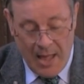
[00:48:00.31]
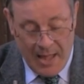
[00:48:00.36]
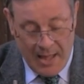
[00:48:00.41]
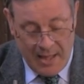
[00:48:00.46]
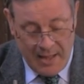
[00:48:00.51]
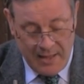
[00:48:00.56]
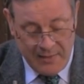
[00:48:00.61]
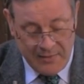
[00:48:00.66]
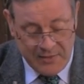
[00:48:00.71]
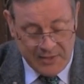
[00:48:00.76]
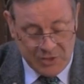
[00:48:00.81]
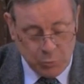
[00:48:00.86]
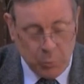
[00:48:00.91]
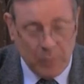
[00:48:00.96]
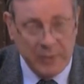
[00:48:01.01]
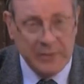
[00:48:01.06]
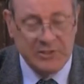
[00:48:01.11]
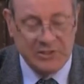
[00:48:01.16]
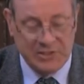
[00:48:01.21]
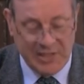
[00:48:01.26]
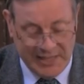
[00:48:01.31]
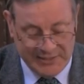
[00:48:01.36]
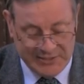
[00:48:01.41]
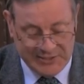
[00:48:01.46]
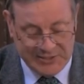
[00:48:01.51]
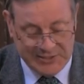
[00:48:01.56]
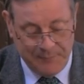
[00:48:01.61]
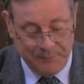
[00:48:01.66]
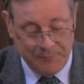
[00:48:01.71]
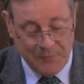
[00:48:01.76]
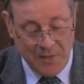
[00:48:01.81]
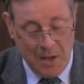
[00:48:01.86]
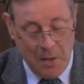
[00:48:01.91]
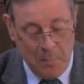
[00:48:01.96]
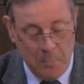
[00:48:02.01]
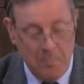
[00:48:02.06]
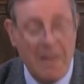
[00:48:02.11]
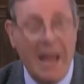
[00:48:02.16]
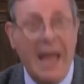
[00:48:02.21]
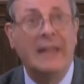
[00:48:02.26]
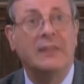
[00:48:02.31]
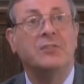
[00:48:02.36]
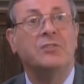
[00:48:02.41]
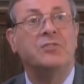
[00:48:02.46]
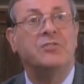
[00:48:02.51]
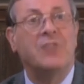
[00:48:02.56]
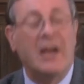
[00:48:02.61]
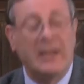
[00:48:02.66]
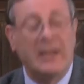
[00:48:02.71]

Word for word: Uh, this is what it says Man